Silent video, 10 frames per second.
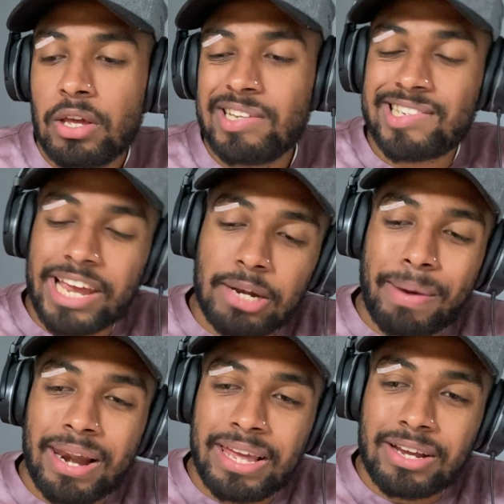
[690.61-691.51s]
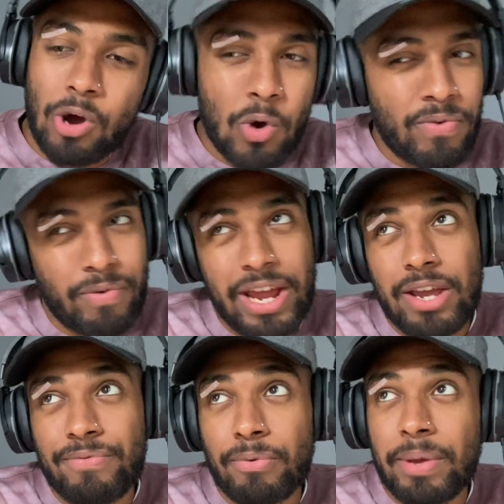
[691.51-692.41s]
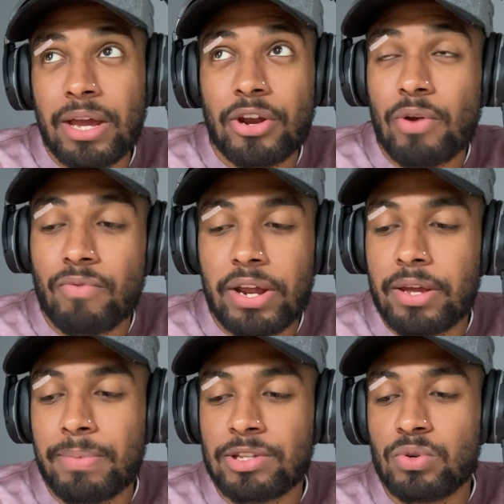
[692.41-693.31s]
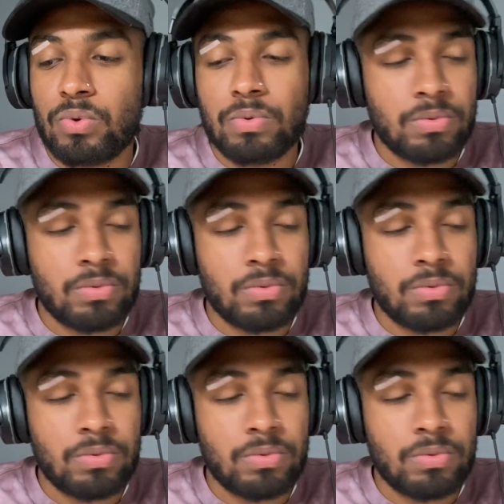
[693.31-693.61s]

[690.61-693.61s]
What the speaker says: Zayn Malik, overrated for me. I don't rate him at all.